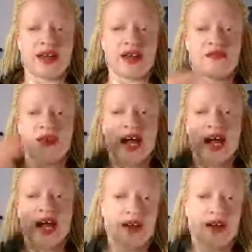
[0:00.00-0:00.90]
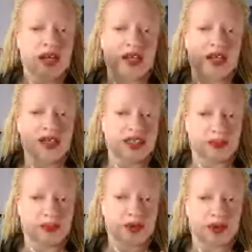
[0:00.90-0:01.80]
if I'm a
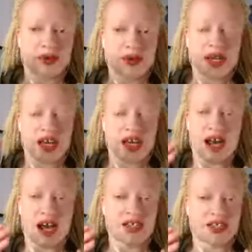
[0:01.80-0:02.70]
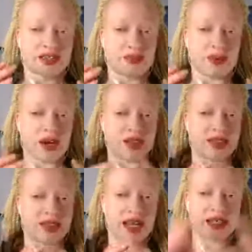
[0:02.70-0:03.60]
customer and I just wear a
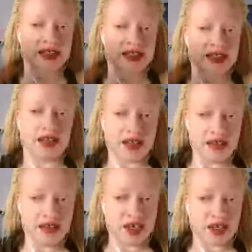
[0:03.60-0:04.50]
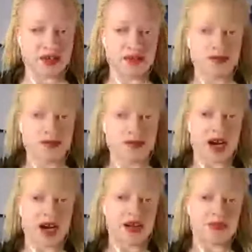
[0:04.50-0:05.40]
size 11,
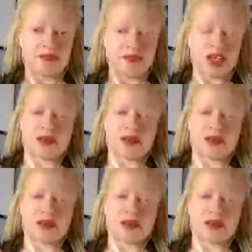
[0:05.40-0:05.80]
right?